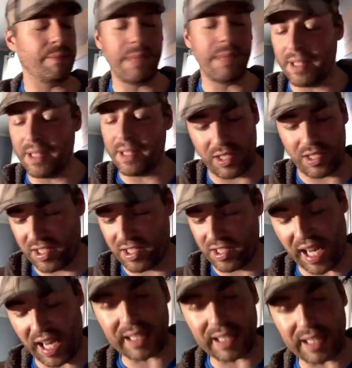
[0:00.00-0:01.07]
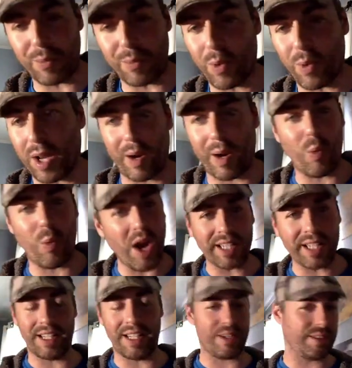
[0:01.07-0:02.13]
oh man, this is exactly what I
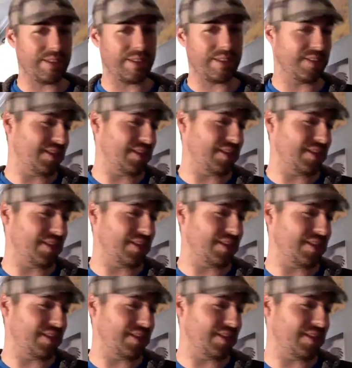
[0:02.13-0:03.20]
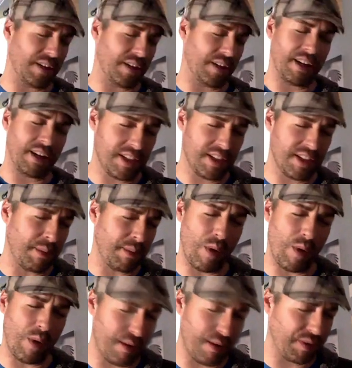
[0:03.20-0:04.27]
want, you know, and talking to my wife and convincing
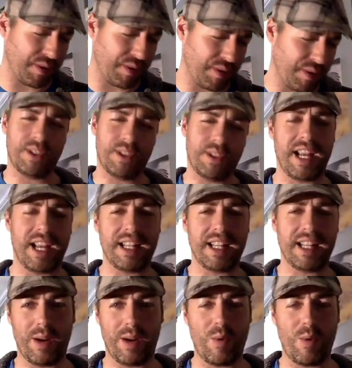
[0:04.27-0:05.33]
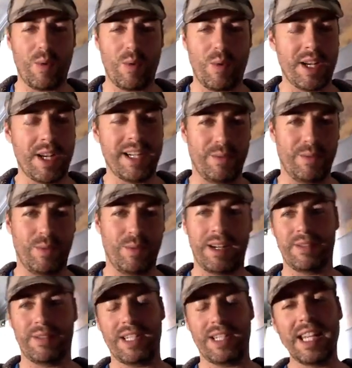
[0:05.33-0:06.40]
my wife that it was exactly what I wanted and what
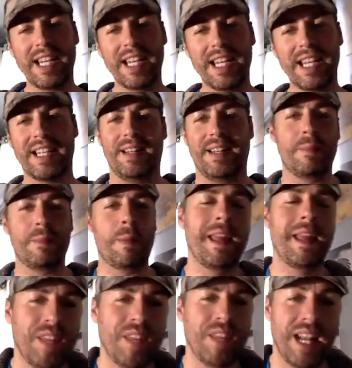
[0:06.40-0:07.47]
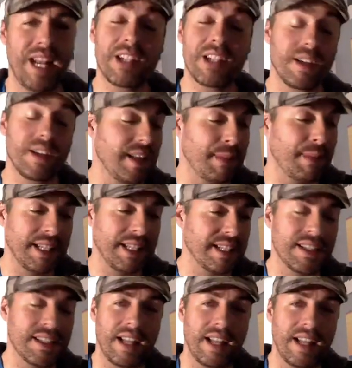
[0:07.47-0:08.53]
I was needed. And it actually, I
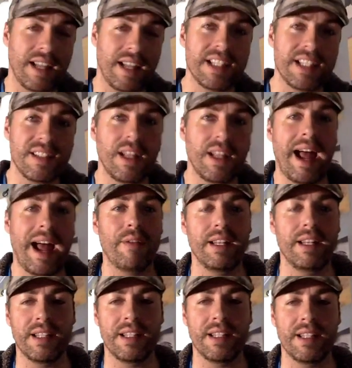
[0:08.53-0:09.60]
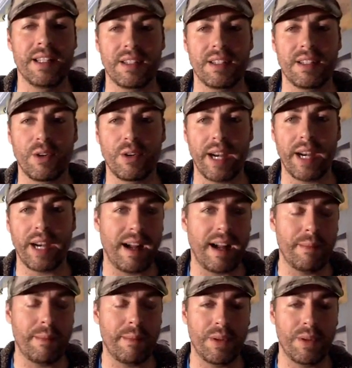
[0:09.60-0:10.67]
mean, that's, I still have it, and it's a great
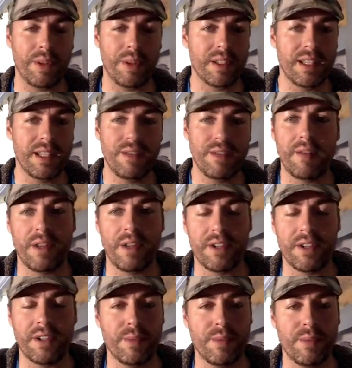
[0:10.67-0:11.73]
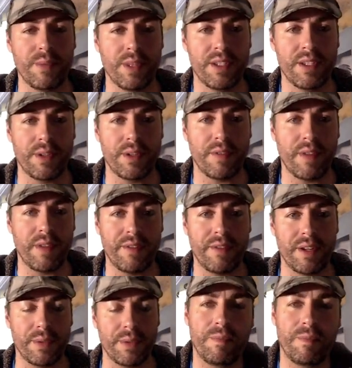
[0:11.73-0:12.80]
combo. The D500 with the
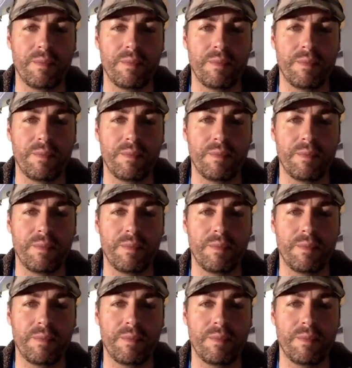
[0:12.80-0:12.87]
200-500,